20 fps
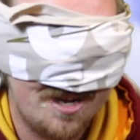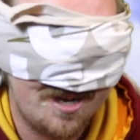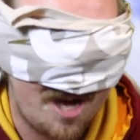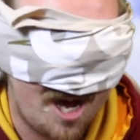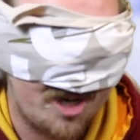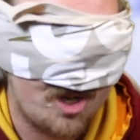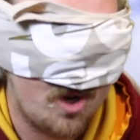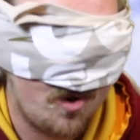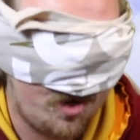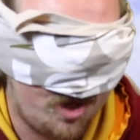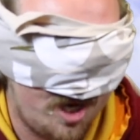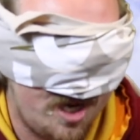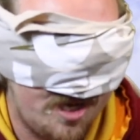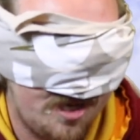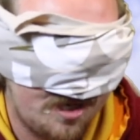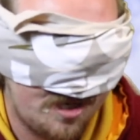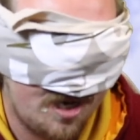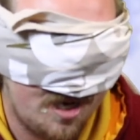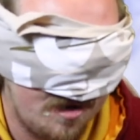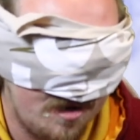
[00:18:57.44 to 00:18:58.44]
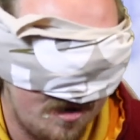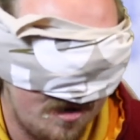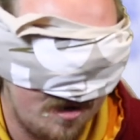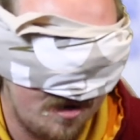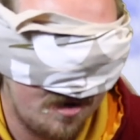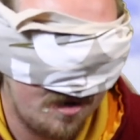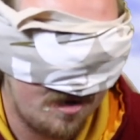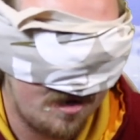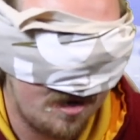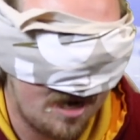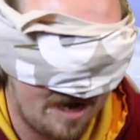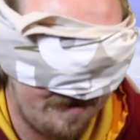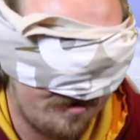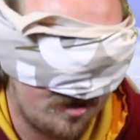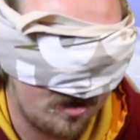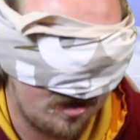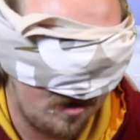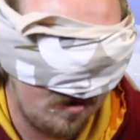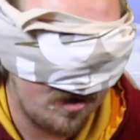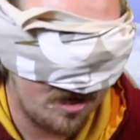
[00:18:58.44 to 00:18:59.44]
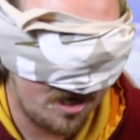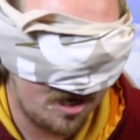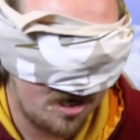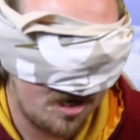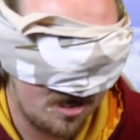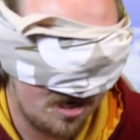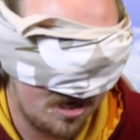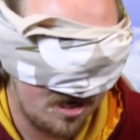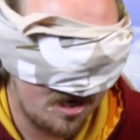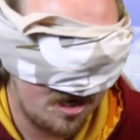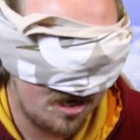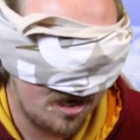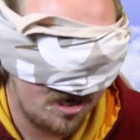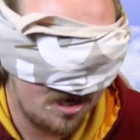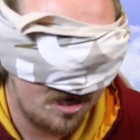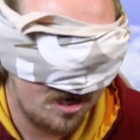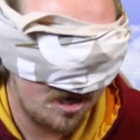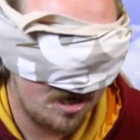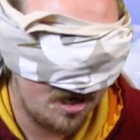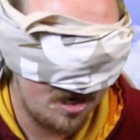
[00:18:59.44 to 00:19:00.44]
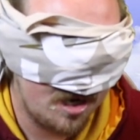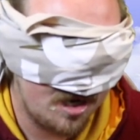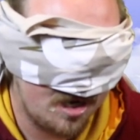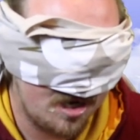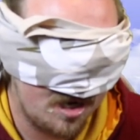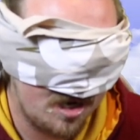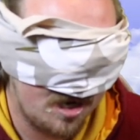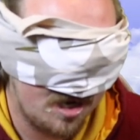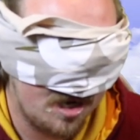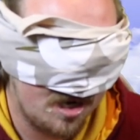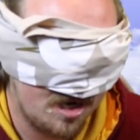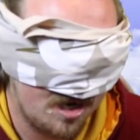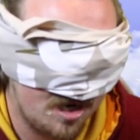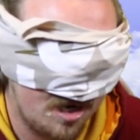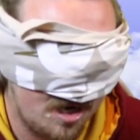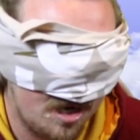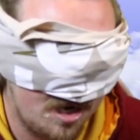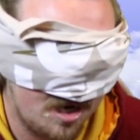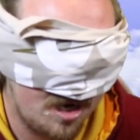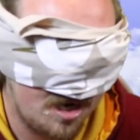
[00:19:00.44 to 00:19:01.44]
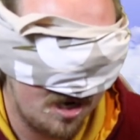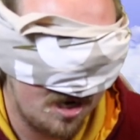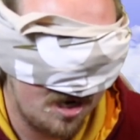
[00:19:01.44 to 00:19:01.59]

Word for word: Nacho cheese. Absolutely. I got a bite to make sure.